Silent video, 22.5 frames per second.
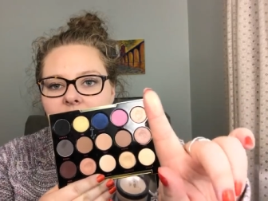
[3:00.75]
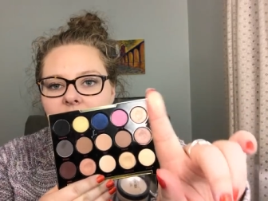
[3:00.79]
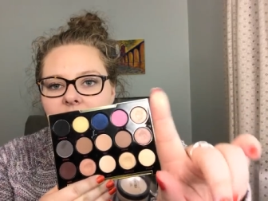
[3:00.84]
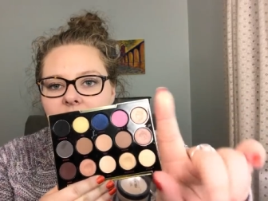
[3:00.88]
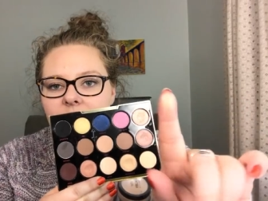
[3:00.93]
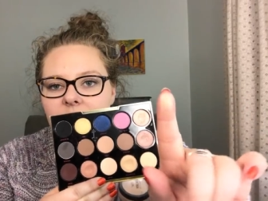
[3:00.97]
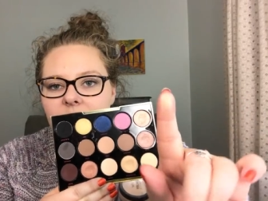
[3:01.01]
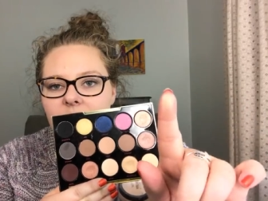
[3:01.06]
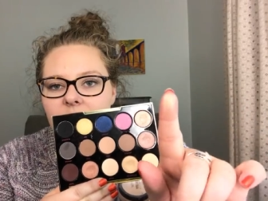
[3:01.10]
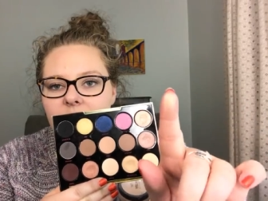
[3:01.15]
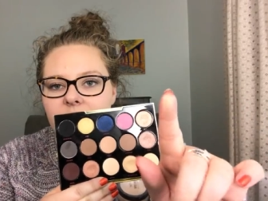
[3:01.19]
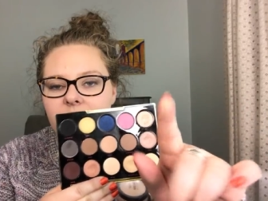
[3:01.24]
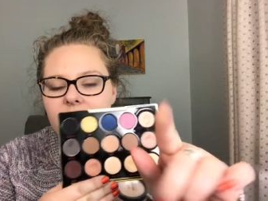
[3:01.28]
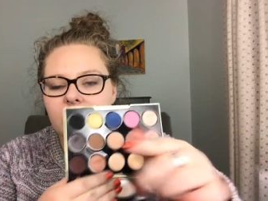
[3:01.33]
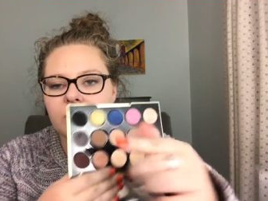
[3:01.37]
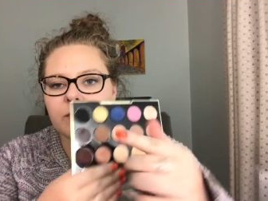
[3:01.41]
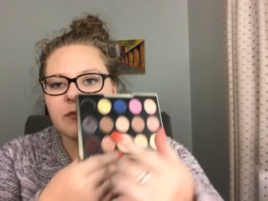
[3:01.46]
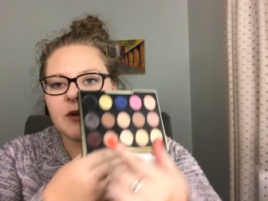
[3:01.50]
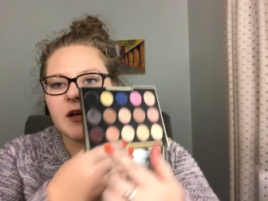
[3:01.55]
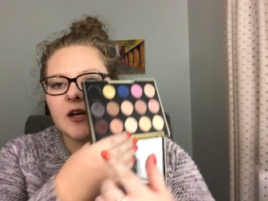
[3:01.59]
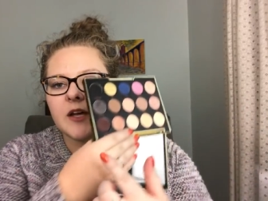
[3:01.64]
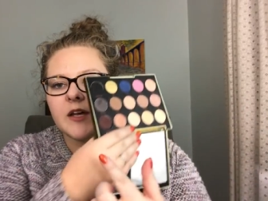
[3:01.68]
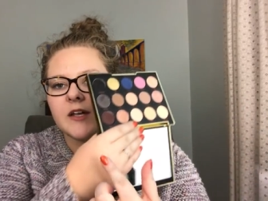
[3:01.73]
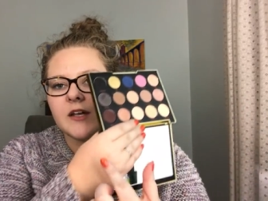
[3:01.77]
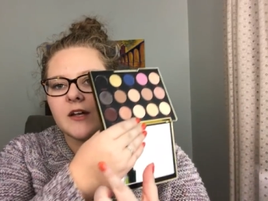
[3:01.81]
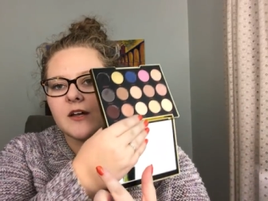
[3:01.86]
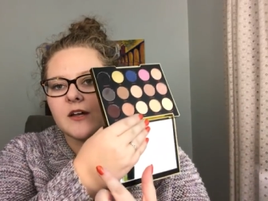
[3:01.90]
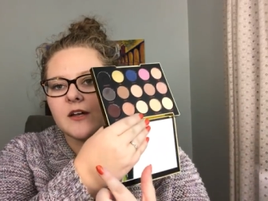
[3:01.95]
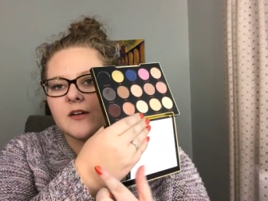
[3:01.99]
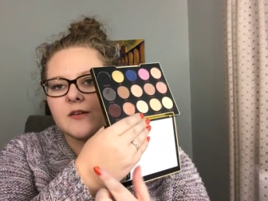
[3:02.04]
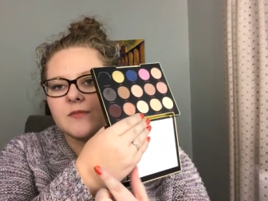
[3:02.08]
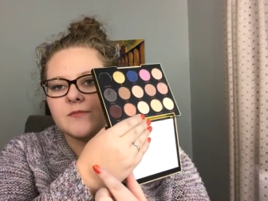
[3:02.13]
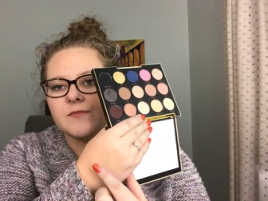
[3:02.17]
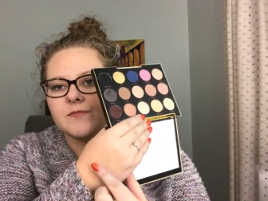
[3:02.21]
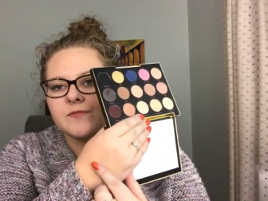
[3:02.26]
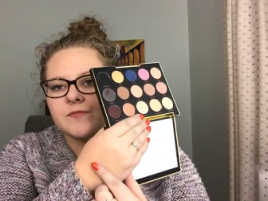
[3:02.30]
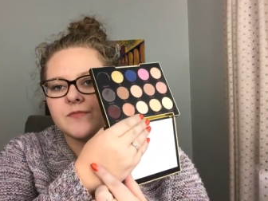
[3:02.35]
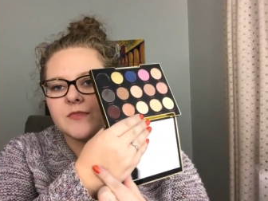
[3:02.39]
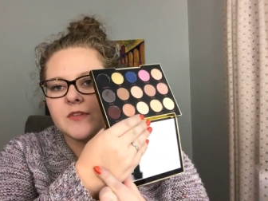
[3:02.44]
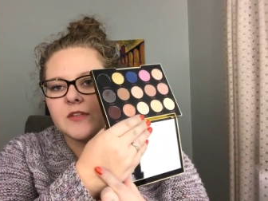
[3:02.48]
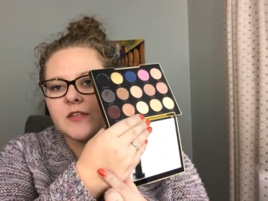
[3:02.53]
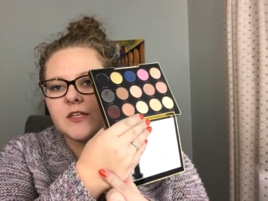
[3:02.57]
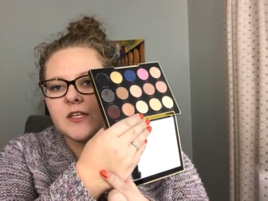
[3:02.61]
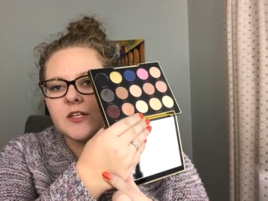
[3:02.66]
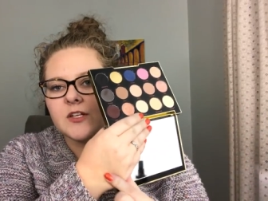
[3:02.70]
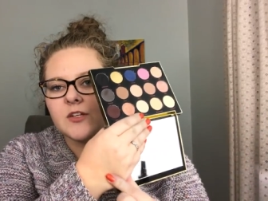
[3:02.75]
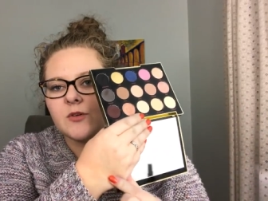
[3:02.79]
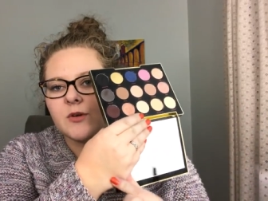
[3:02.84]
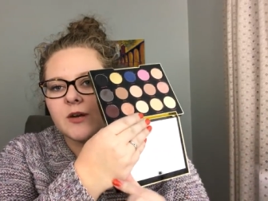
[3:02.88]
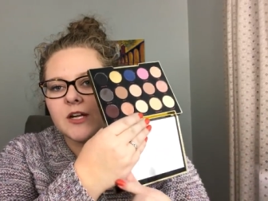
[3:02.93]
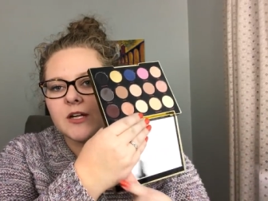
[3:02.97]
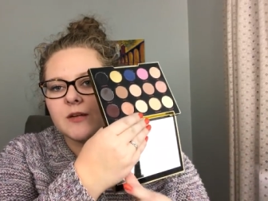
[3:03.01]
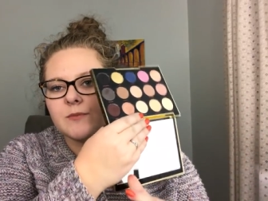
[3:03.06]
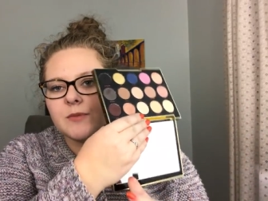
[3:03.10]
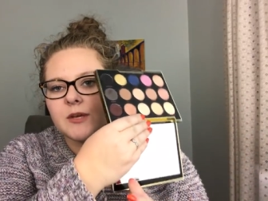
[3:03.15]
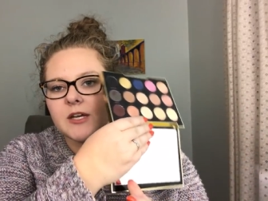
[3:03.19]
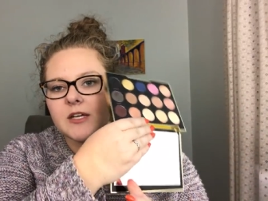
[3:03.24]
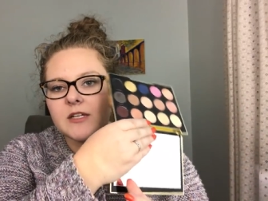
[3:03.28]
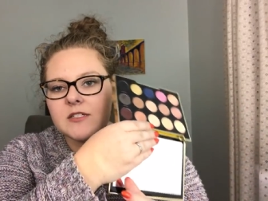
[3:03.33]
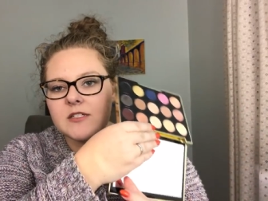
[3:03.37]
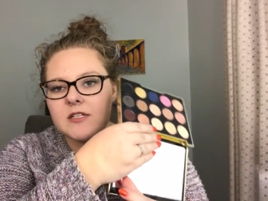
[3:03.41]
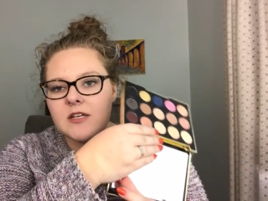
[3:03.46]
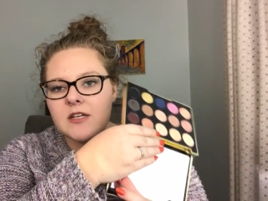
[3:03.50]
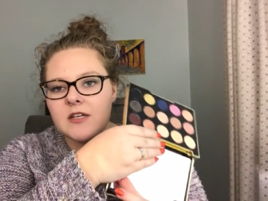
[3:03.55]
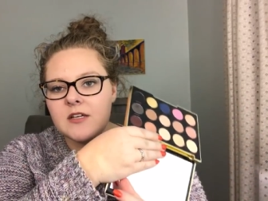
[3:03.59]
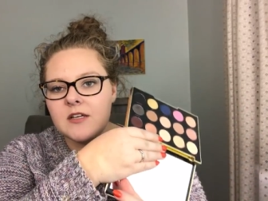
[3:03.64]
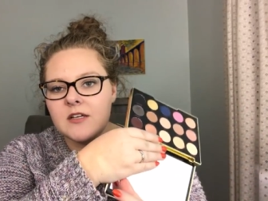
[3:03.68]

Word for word: all over my um, lid quite a bit.